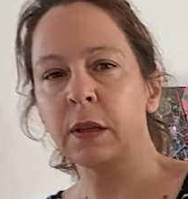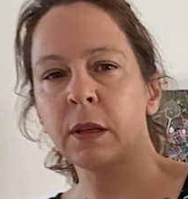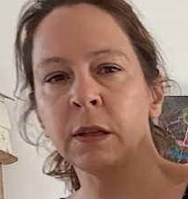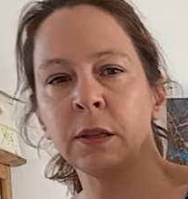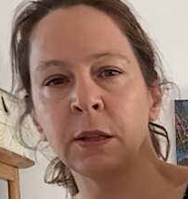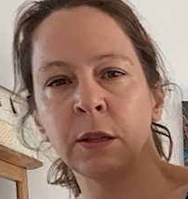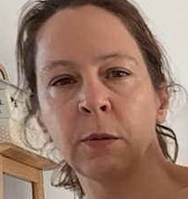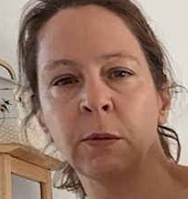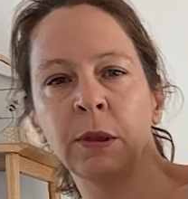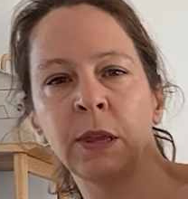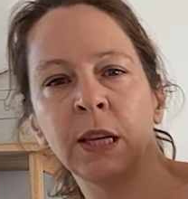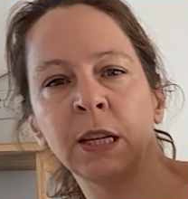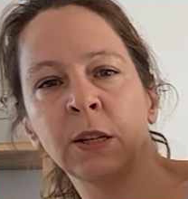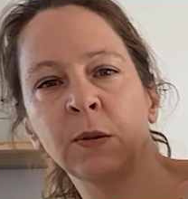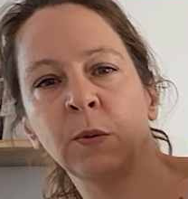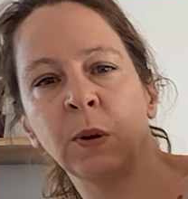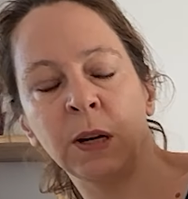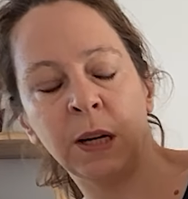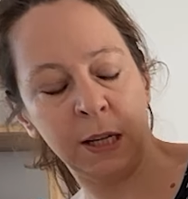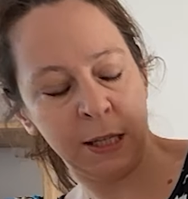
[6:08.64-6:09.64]
So with
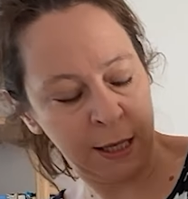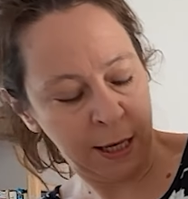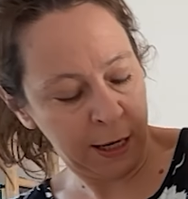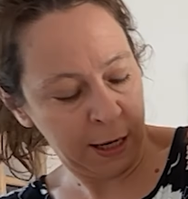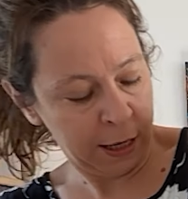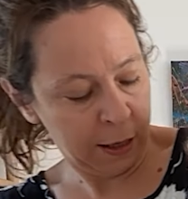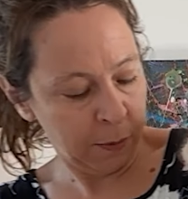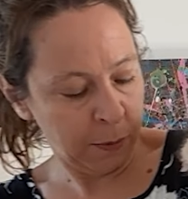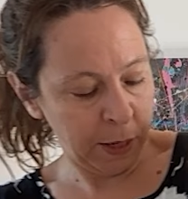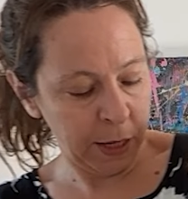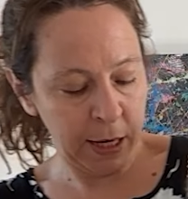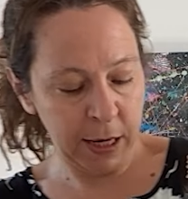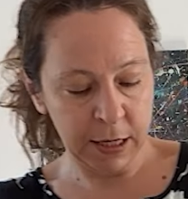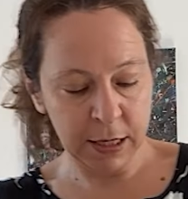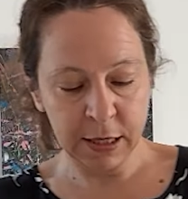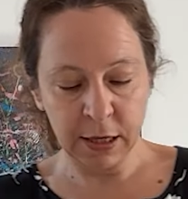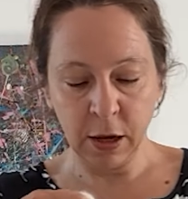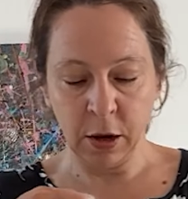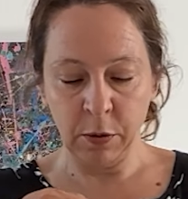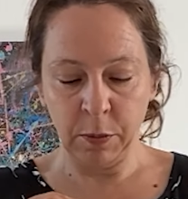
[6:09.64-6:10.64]
this one, it's a little bit
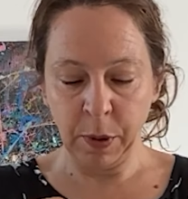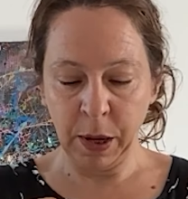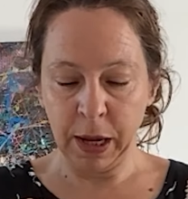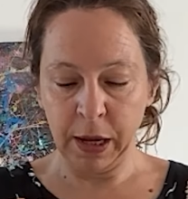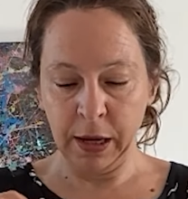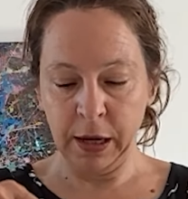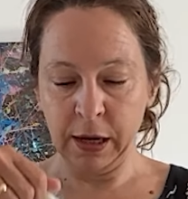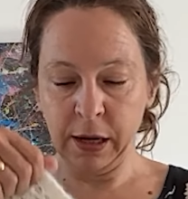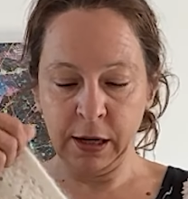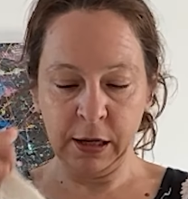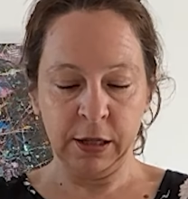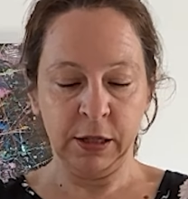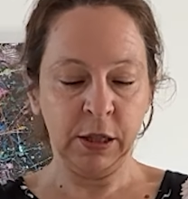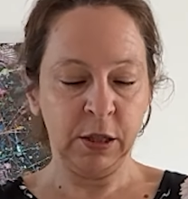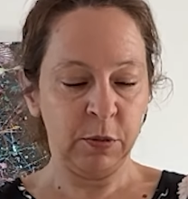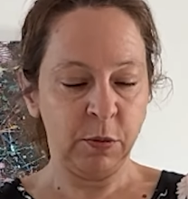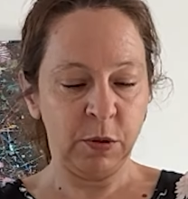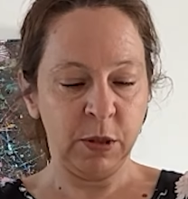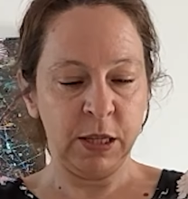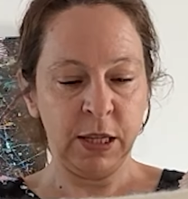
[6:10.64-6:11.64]
less opaque. I
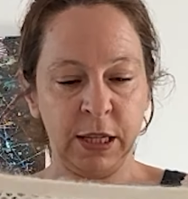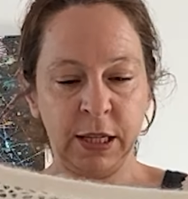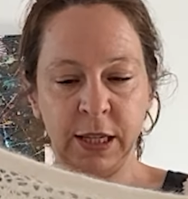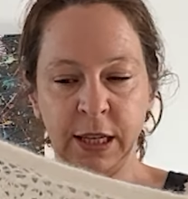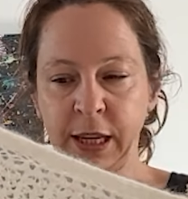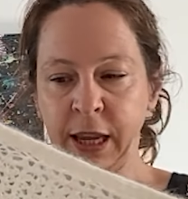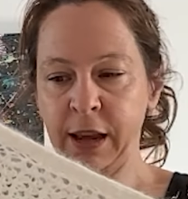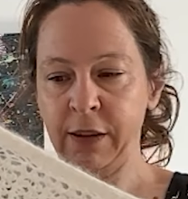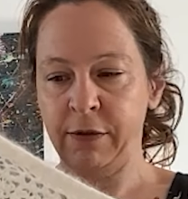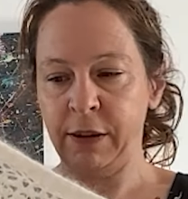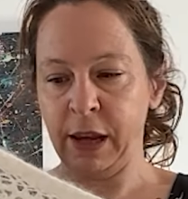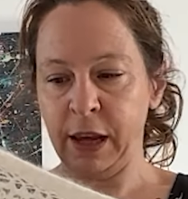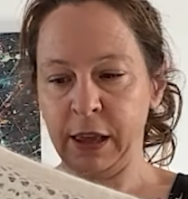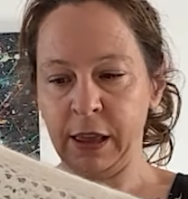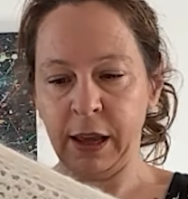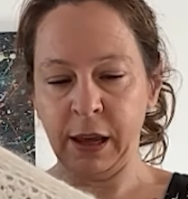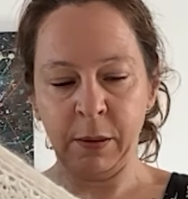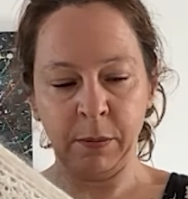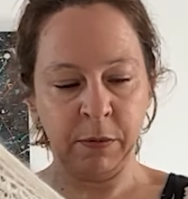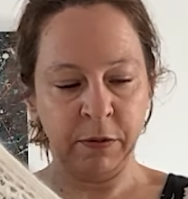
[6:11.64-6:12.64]
just wanted to caveat
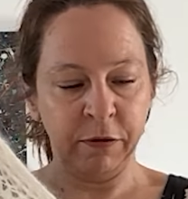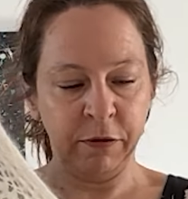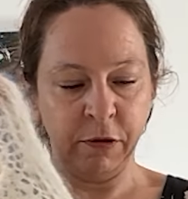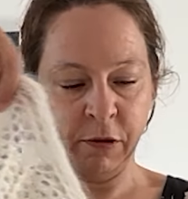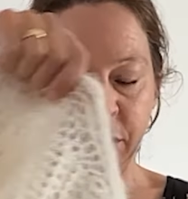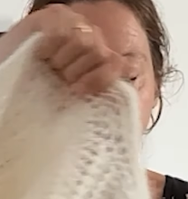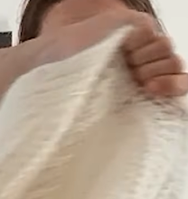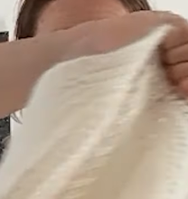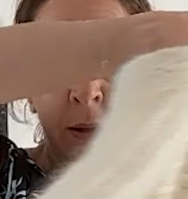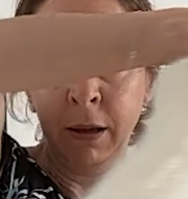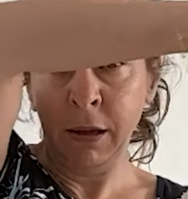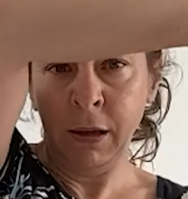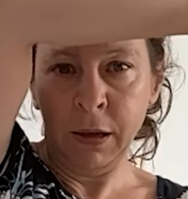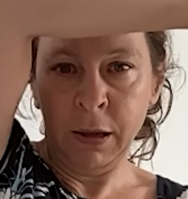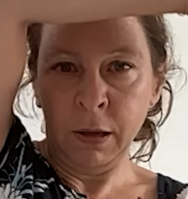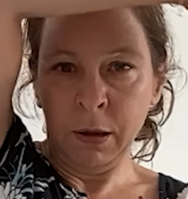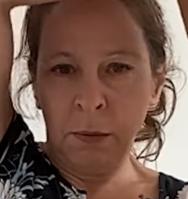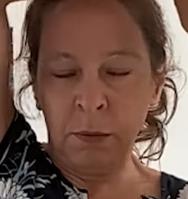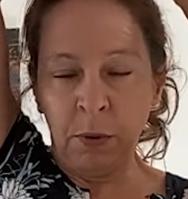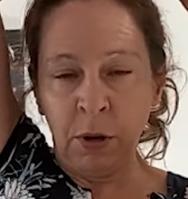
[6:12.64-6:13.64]
that before I
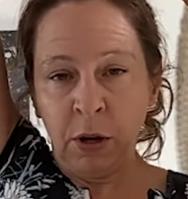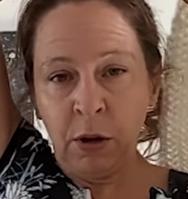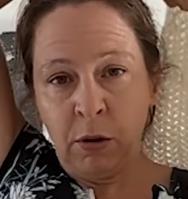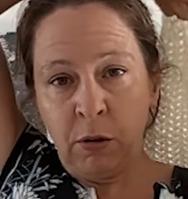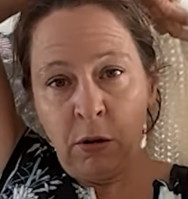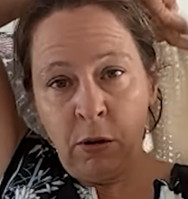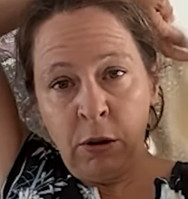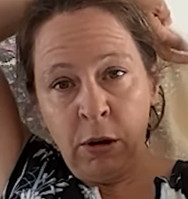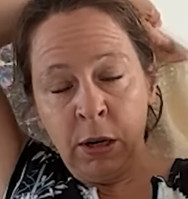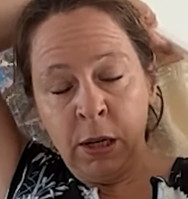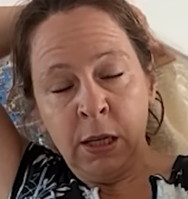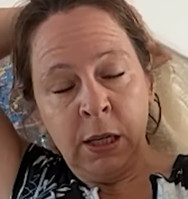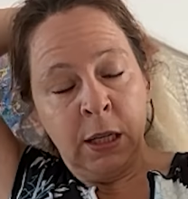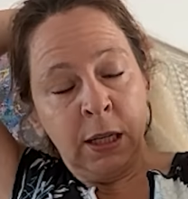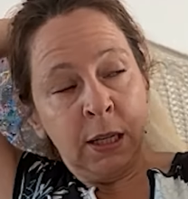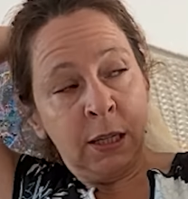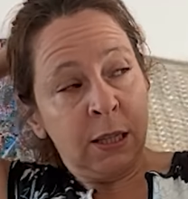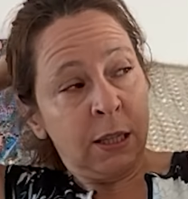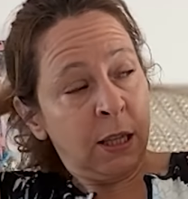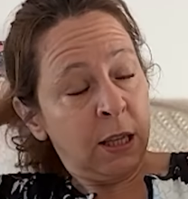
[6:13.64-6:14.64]
put it on.
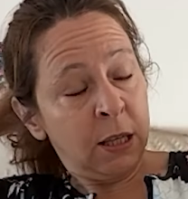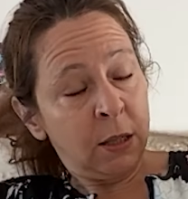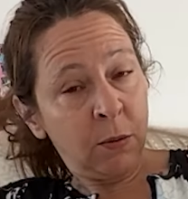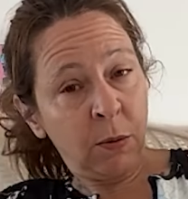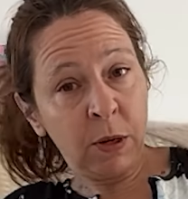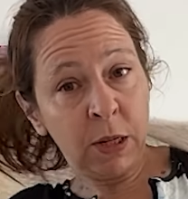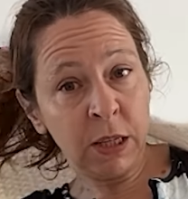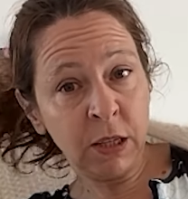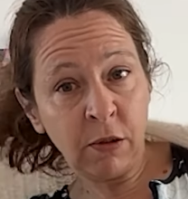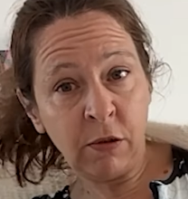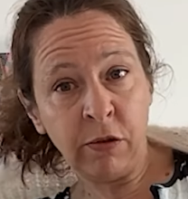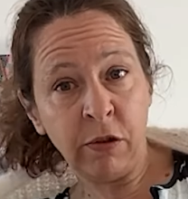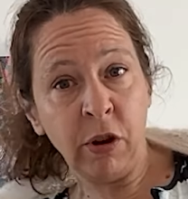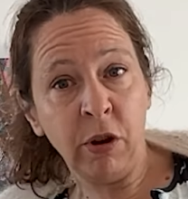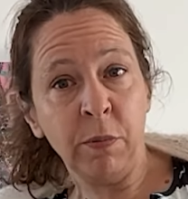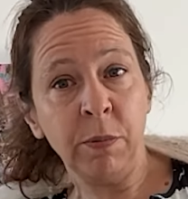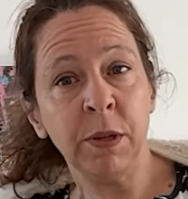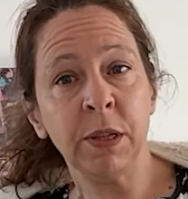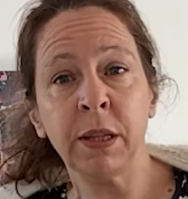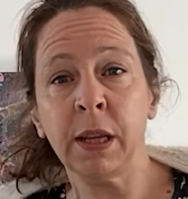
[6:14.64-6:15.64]
So this one is
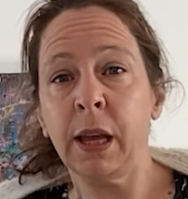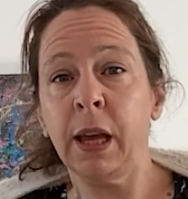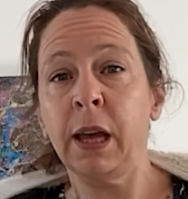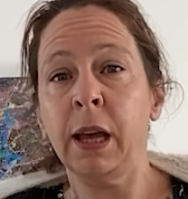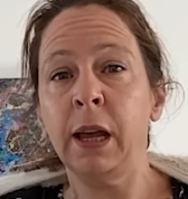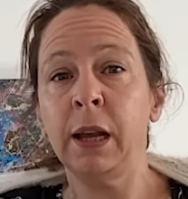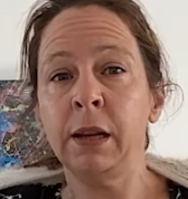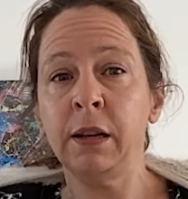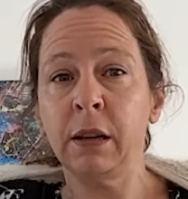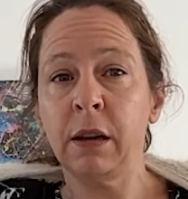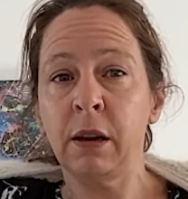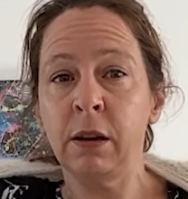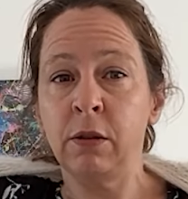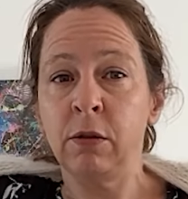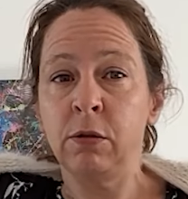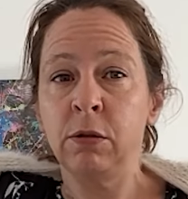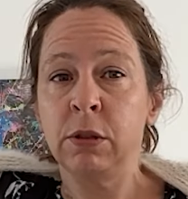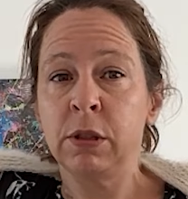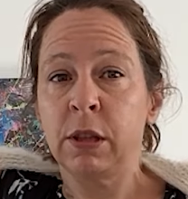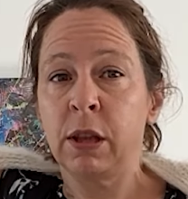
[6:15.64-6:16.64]
cropped, and I
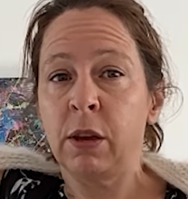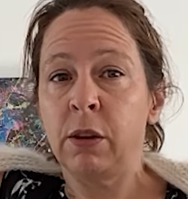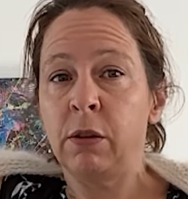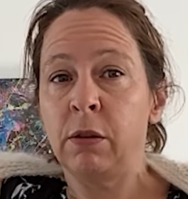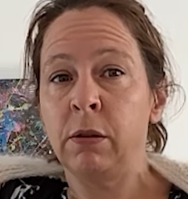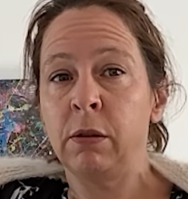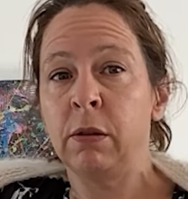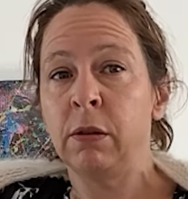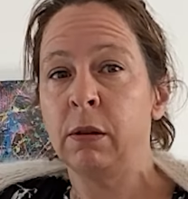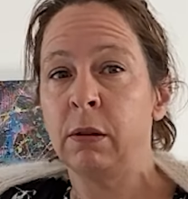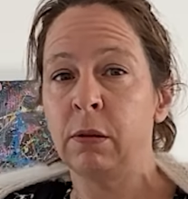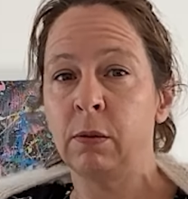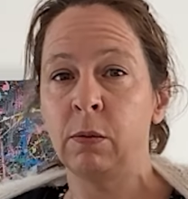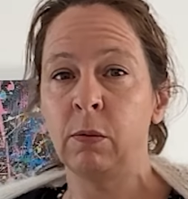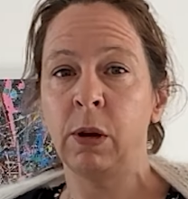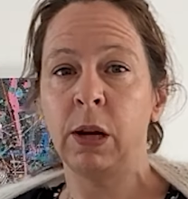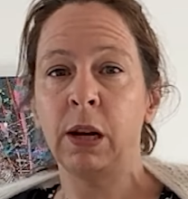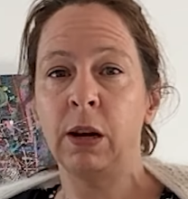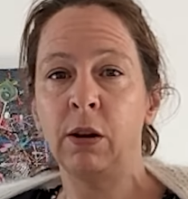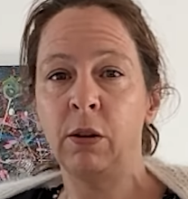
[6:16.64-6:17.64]
also
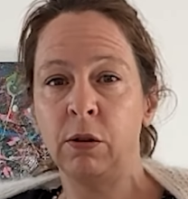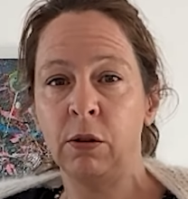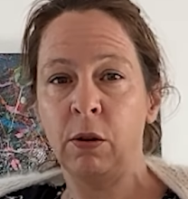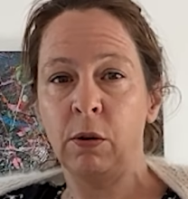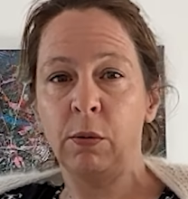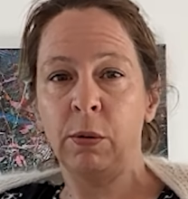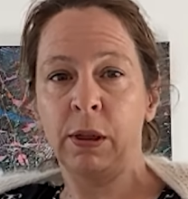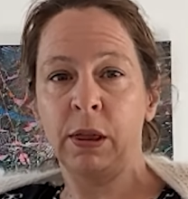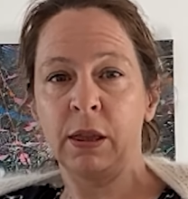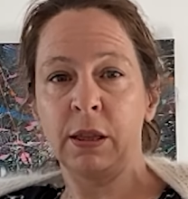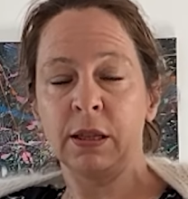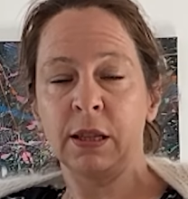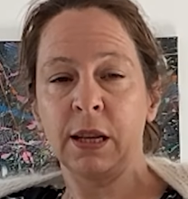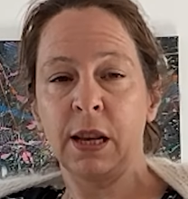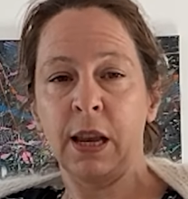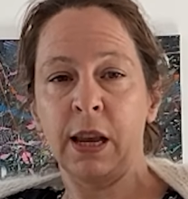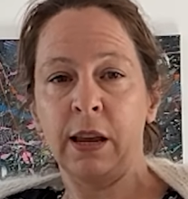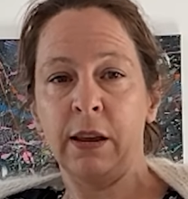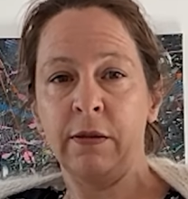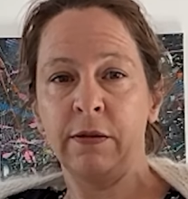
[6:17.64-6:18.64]
went longer with the
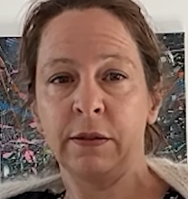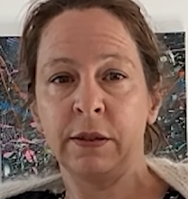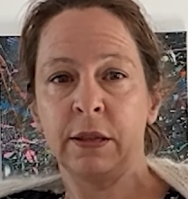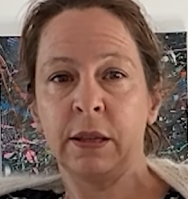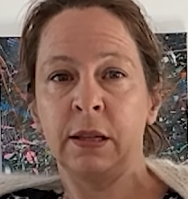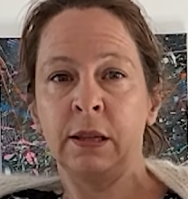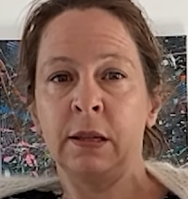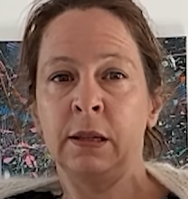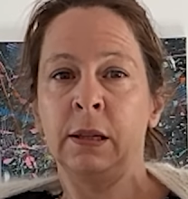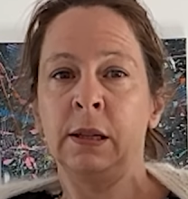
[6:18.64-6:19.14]
sleeves.